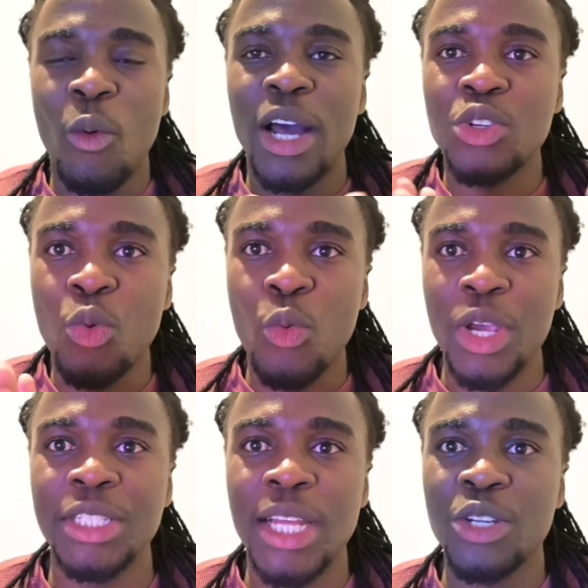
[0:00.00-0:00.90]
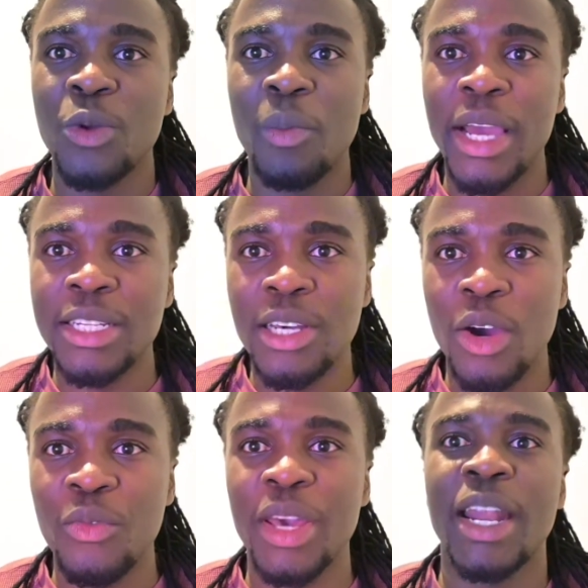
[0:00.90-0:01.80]
want to wish that on
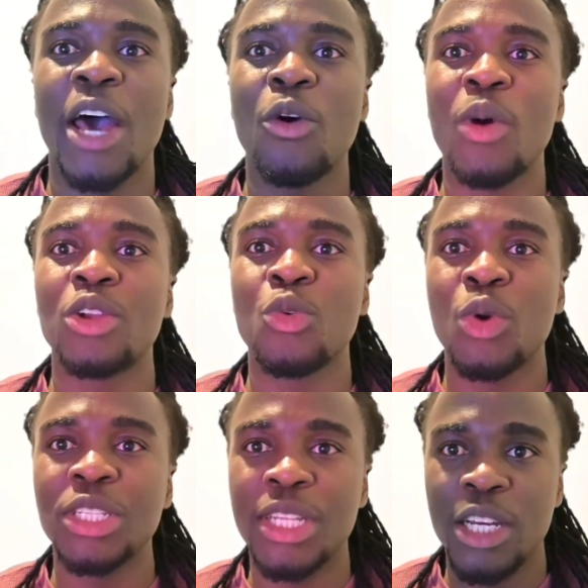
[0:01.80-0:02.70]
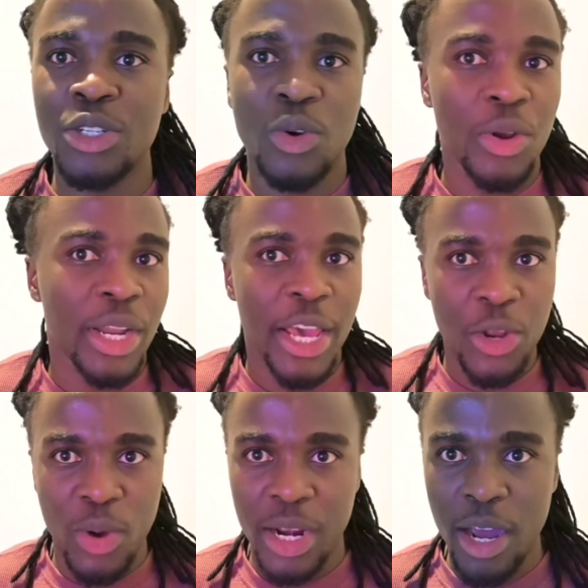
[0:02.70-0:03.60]
myself, and I don't want to wish that on
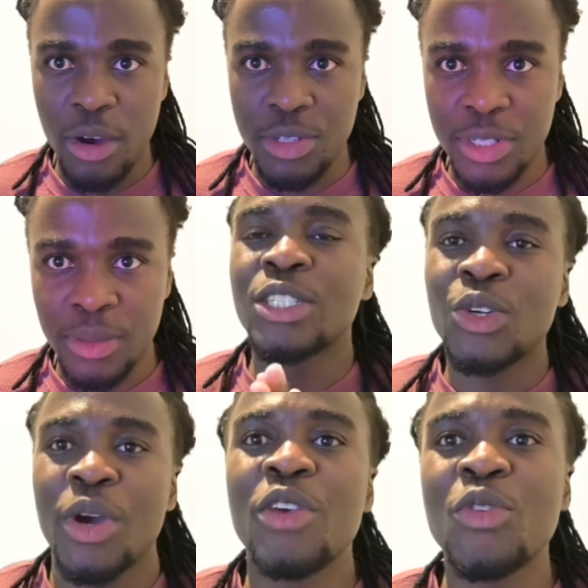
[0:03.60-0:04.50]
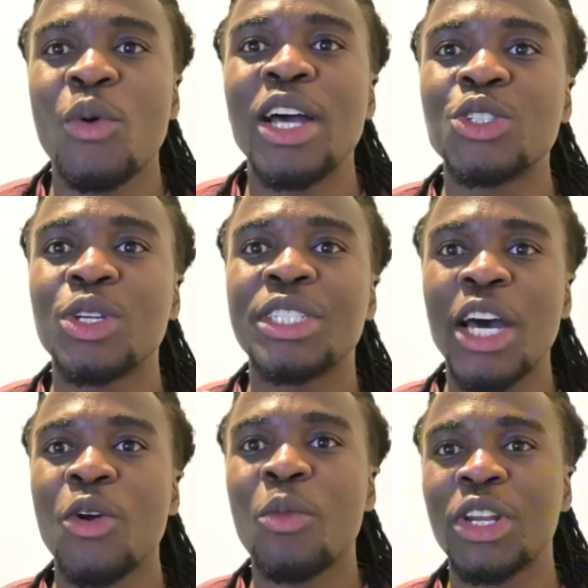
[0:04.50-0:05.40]
anyone else. So if you want your
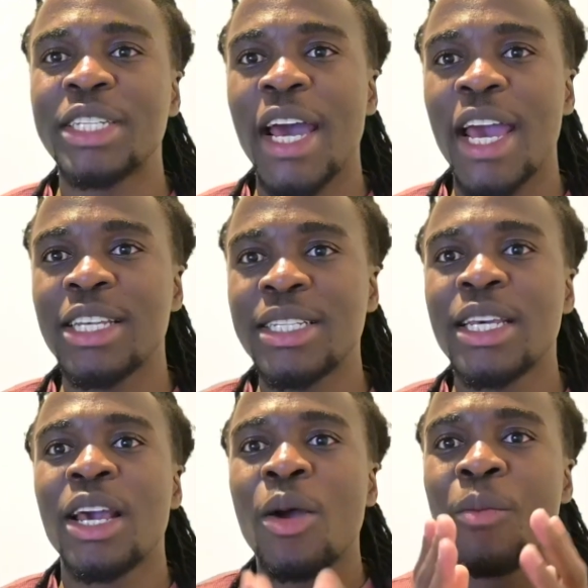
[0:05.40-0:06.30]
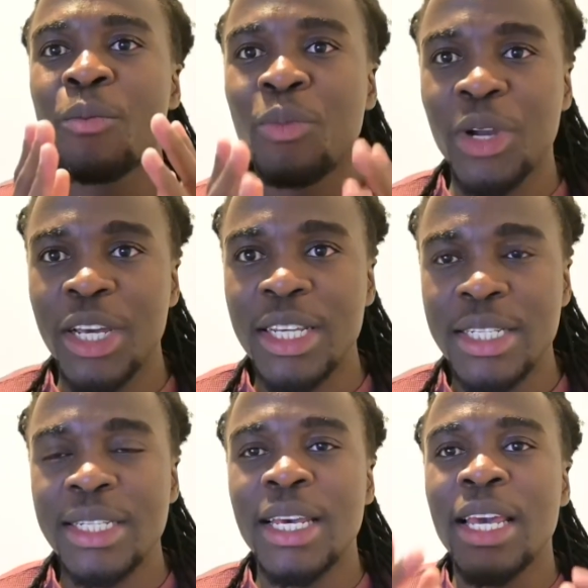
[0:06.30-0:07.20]
channel monetized,
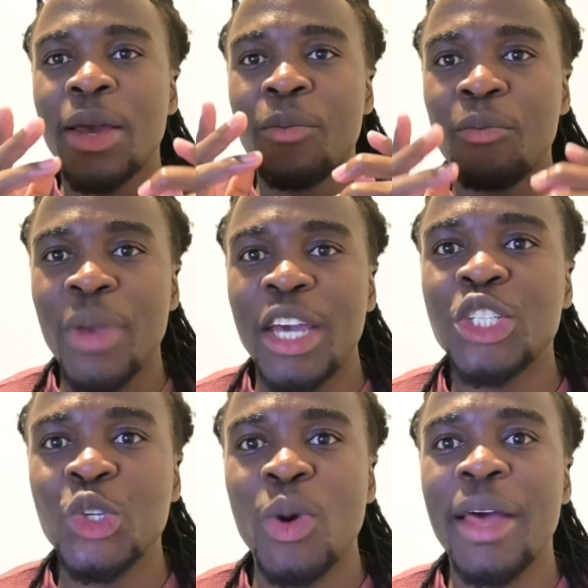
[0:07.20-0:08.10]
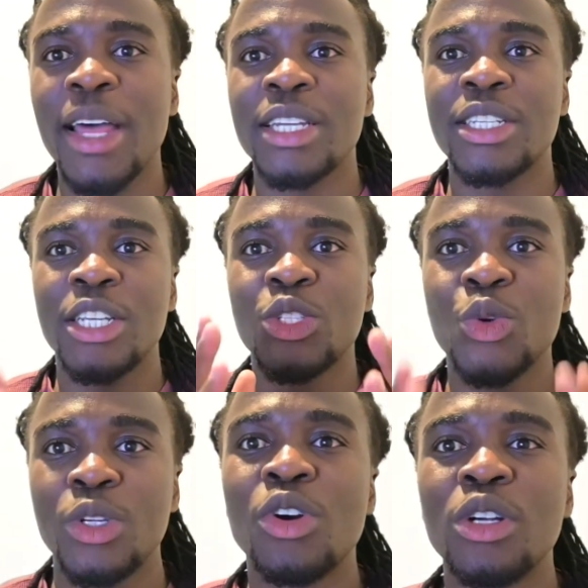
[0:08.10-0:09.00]
please make sure that
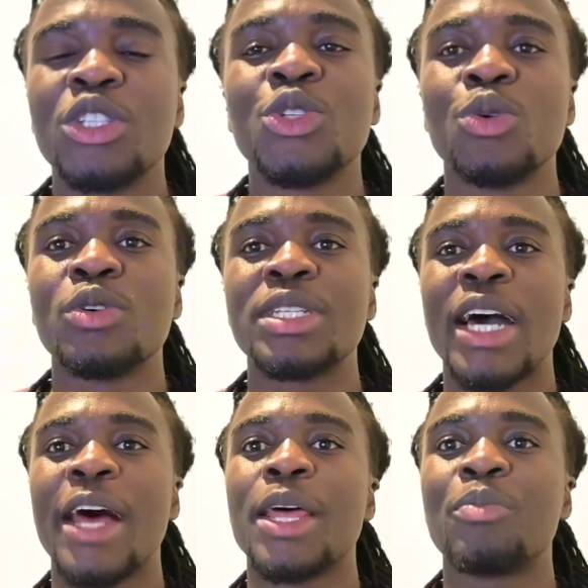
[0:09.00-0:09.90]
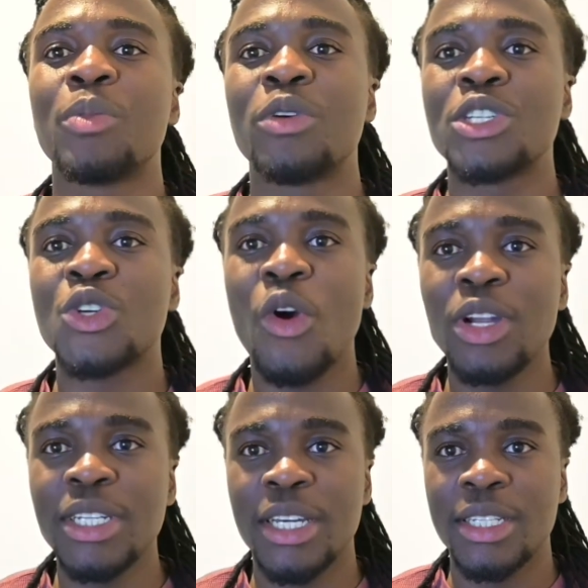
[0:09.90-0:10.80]
you don't use other people's
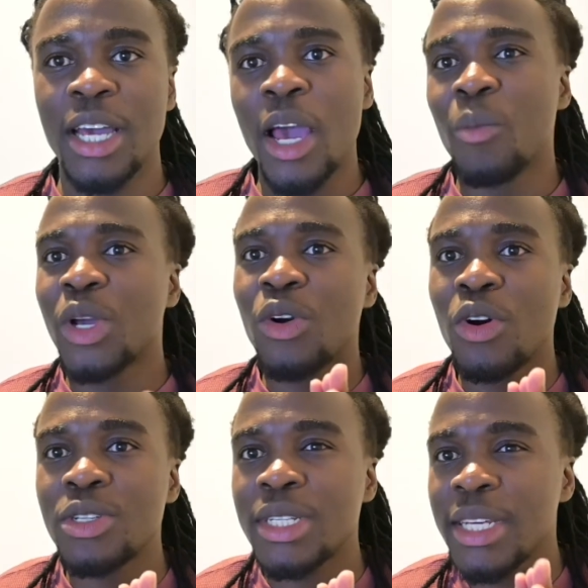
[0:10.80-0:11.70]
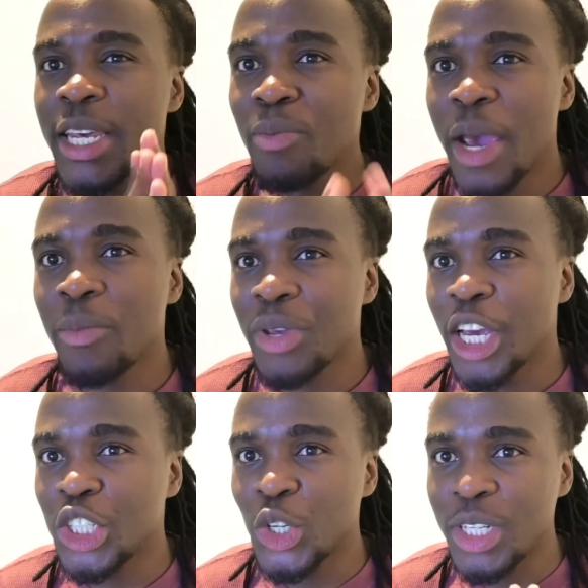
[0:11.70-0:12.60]
content, because it might be
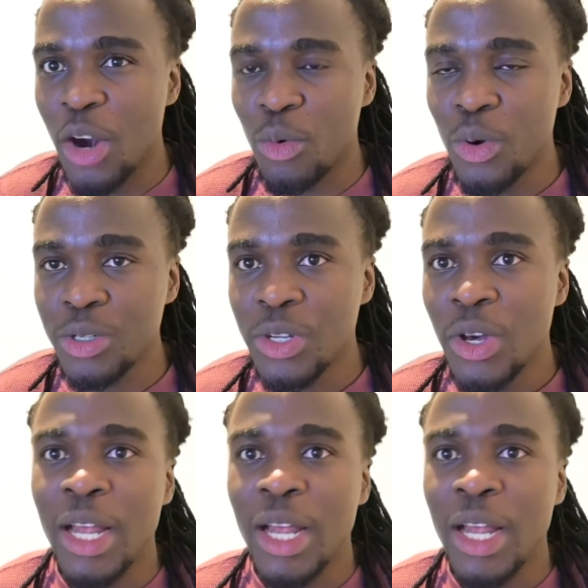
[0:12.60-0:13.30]
a shorter route.